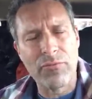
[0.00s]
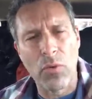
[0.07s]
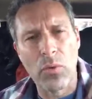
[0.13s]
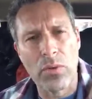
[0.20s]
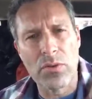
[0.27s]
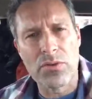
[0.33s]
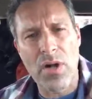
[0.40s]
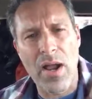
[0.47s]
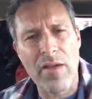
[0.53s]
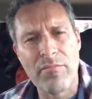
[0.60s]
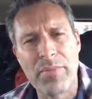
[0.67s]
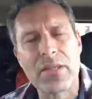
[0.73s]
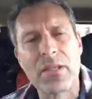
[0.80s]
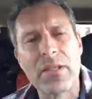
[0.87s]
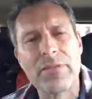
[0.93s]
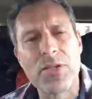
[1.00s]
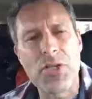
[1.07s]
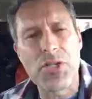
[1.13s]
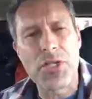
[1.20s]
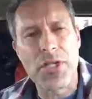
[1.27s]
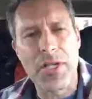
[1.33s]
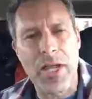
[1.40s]
four-wheel drive the living
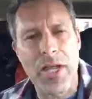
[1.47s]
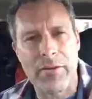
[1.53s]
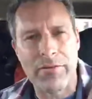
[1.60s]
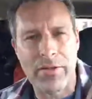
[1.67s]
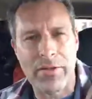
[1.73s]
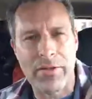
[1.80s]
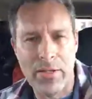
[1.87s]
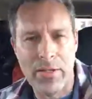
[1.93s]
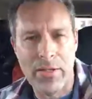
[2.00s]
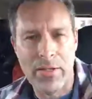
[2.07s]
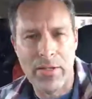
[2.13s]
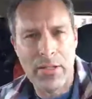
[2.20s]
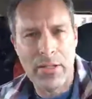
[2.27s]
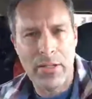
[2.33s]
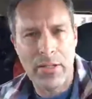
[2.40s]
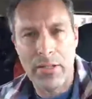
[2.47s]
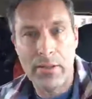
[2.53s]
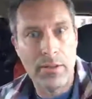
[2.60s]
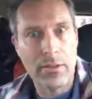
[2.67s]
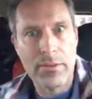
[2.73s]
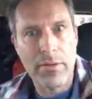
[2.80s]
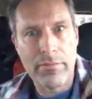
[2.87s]
shit out of it,
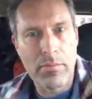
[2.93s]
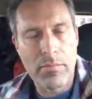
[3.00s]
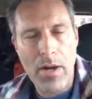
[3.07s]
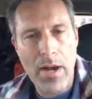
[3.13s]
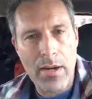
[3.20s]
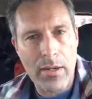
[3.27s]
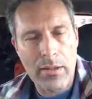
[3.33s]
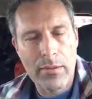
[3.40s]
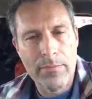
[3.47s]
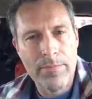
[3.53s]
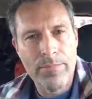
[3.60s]
and it'll never break.